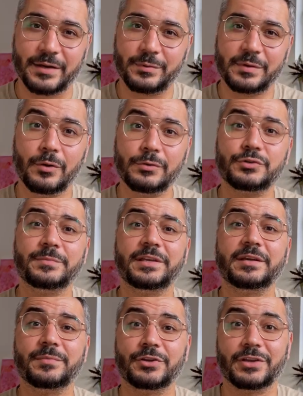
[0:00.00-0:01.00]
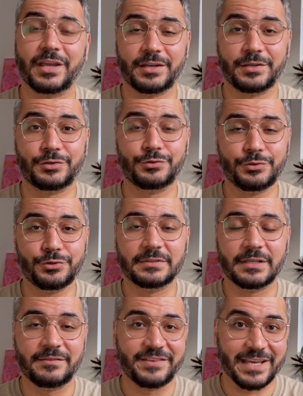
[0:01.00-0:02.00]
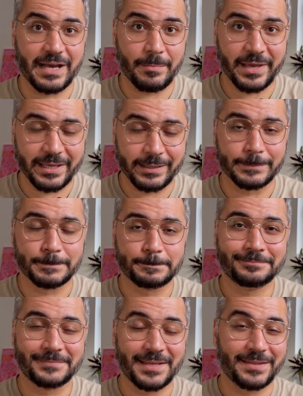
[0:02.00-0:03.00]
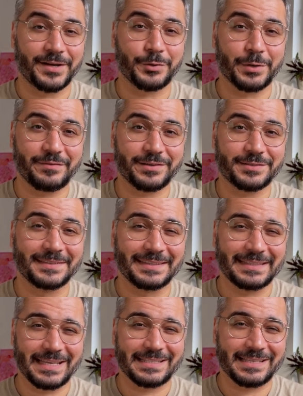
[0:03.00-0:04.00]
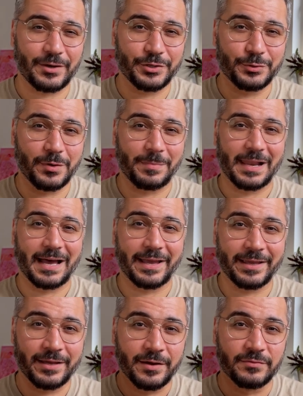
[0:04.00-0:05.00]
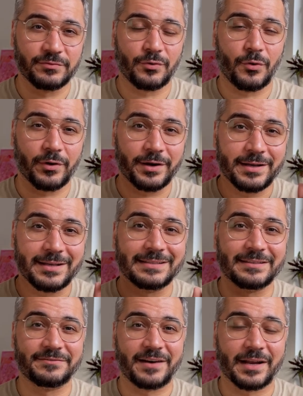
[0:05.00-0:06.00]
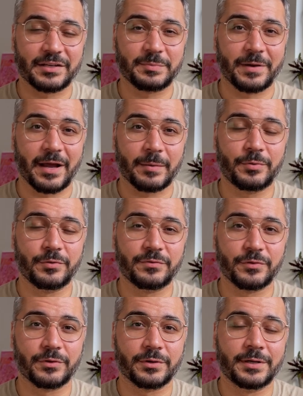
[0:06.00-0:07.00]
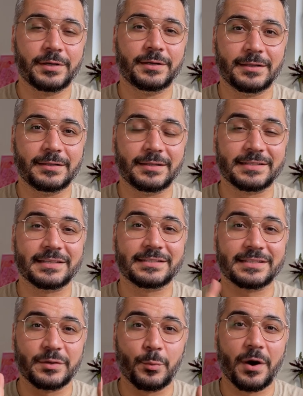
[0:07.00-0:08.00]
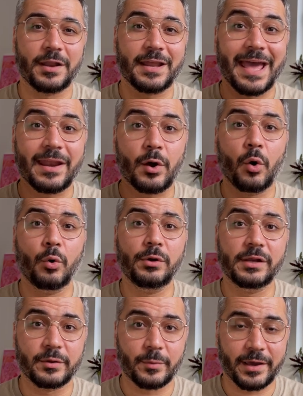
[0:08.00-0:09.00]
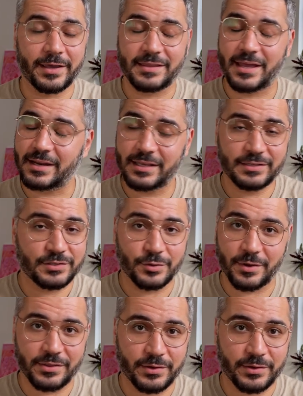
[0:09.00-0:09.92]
will also be communicated to you via mail. And there you have it. That's how you apply for the Fachsprachprüfung. This is the one and only way. There is no other